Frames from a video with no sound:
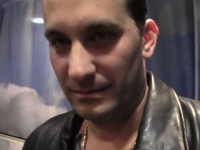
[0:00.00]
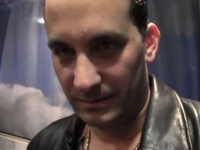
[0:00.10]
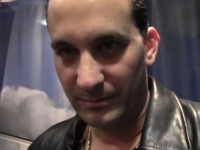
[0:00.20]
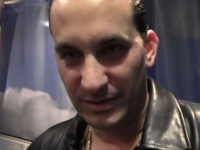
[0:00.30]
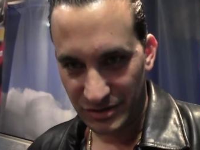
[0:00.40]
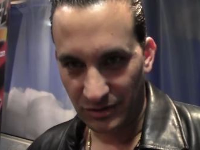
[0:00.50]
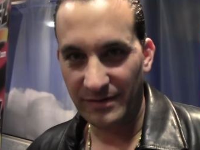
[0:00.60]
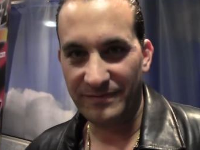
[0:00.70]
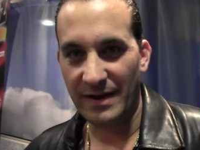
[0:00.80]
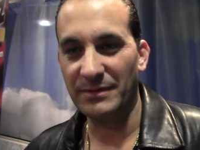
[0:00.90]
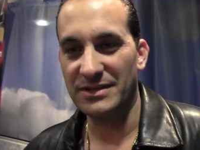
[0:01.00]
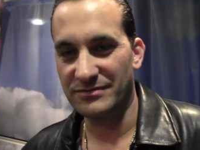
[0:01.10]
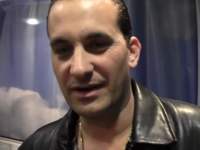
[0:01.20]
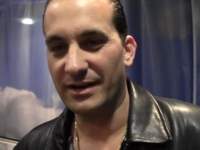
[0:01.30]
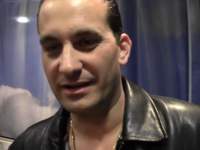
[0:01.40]
The Maggiore family's
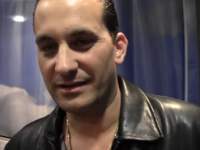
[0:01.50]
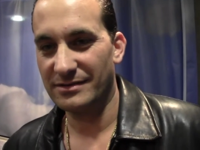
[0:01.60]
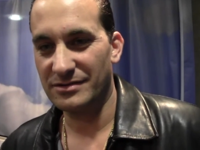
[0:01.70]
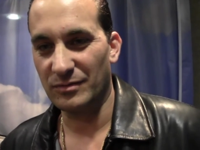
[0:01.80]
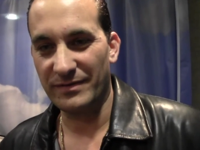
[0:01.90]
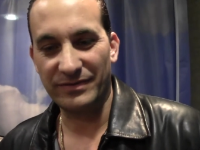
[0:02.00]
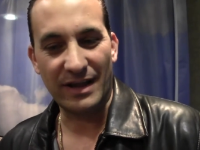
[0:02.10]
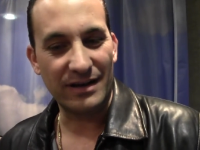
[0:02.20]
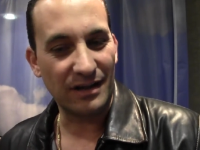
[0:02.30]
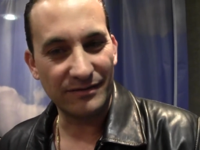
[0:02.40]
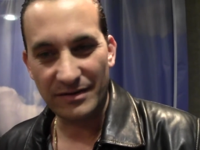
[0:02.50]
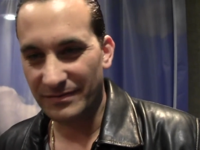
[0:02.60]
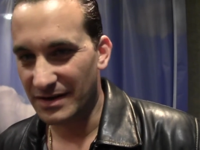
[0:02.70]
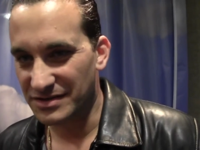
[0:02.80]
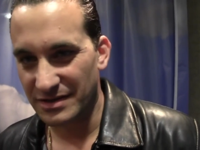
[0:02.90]
running it, so we fly in all of our
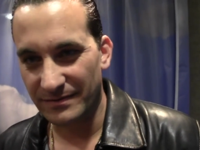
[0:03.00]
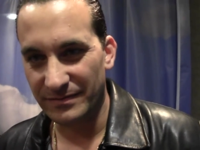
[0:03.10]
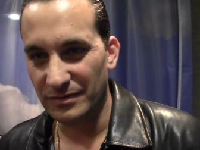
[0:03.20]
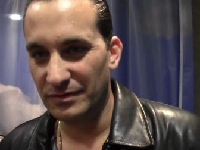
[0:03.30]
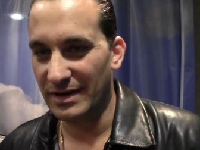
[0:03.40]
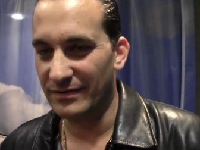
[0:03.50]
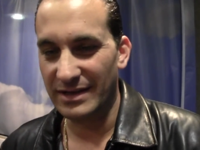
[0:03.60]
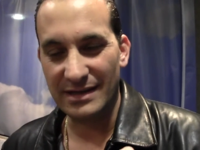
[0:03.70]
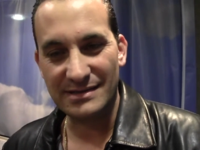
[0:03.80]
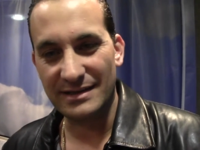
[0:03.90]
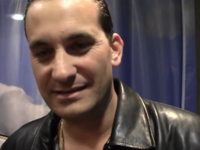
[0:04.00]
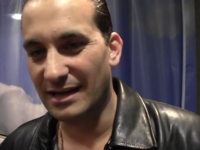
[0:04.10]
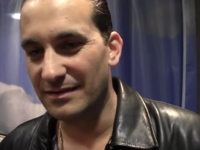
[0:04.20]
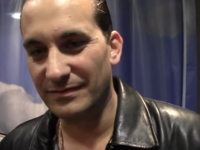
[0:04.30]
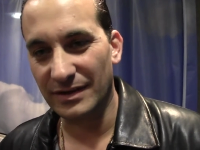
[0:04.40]
fresh seafood. Everything has an
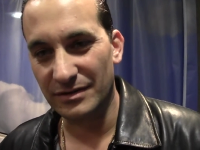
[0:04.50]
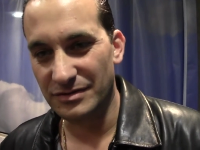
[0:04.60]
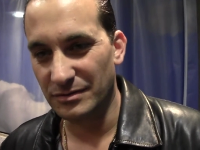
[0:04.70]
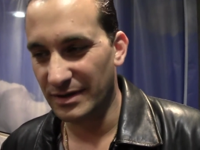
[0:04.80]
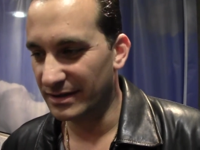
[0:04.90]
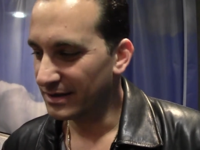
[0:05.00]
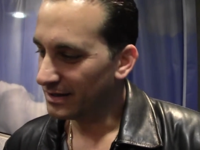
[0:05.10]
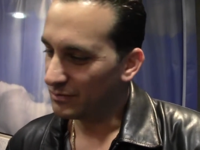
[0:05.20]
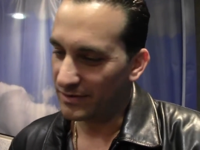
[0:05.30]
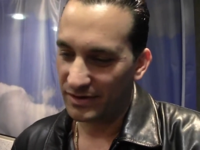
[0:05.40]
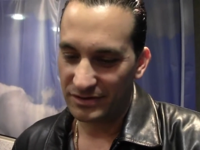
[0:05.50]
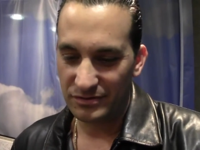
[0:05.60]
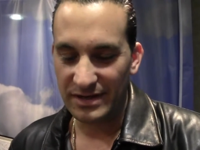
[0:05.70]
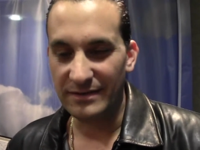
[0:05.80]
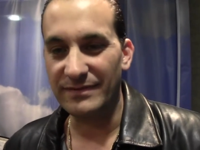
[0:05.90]
Italian flair to it. We have a
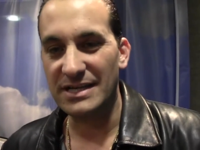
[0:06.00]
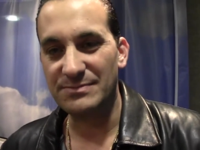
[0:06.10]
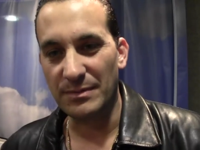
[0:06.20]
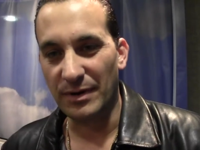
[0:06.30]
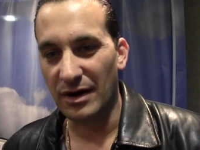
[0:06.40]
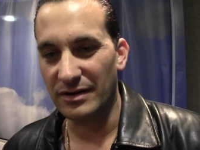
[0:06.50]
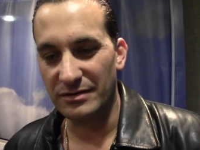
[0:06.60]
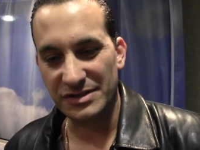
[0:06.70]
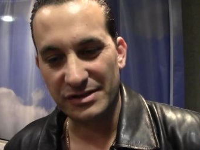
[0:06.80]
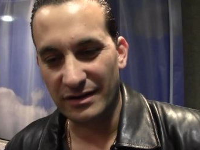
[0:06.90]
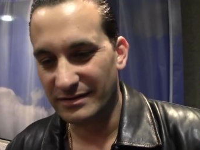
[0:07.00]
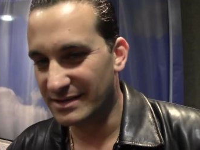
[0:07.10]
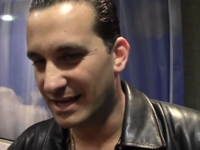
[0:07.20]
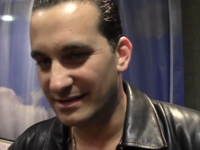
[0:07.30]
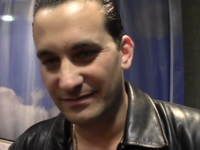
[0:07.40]
unique Vespa bar that you shuck
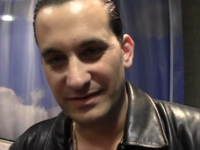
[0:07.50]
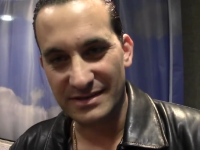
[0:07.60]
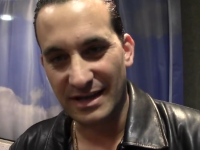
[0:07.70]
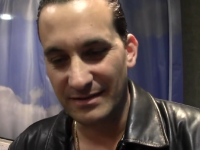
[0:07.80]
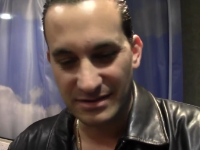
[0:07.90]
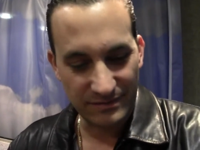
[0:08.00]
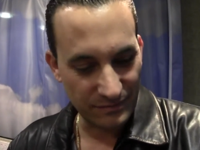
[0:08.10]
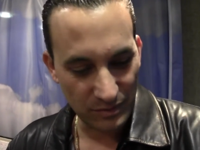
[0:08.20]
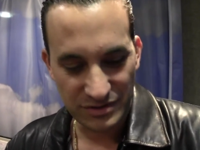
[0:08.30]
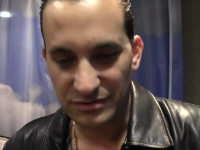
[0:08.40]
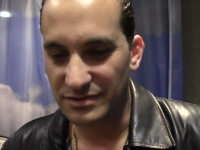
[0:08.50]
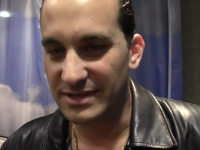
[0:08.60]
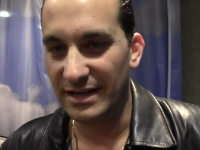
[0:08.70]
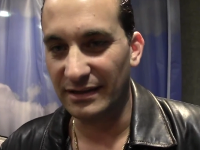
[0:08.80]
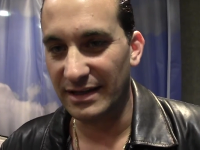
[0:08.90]
ten different sizes of oysters
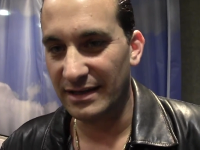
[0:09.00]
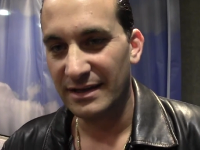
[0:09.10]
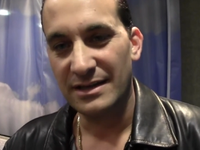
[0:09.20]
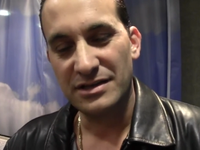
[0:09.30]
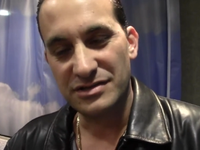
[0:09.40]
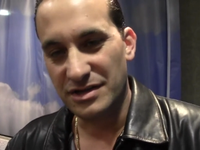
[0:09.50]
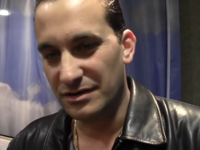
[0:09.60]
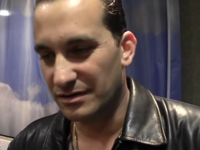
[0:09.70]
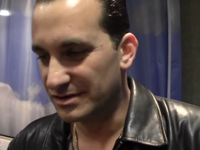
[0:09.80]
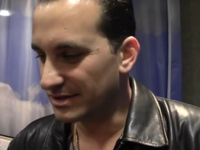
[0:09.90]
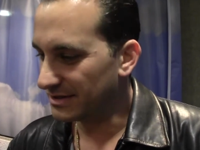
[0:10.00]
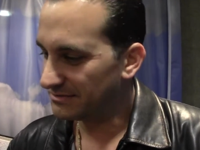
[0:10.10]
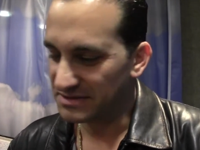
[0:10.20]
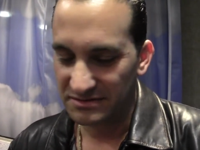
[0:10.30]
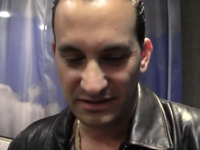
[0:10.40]
daily, sea
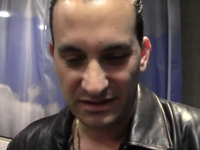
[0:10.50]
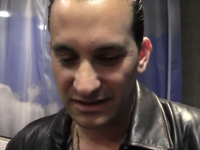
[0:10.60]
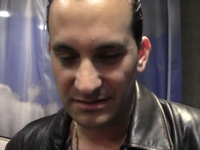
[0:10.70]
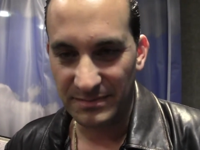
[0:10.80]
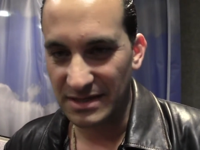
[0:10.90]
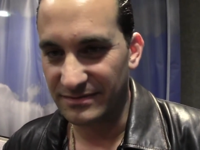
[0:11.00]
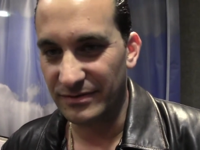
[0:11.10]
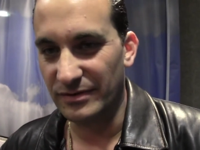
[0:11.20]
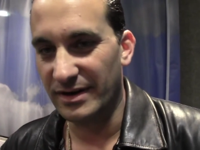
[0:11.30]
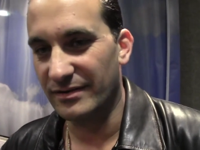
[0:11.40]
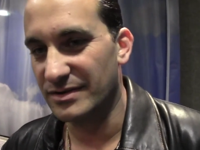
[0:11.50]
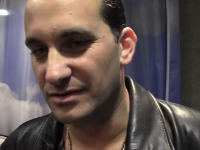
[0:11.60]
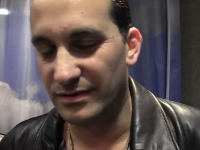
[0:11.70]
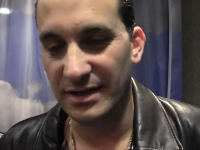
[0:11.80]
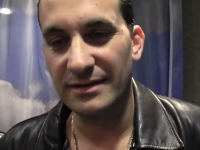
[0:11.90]
urchins, literally the best food in Arizona.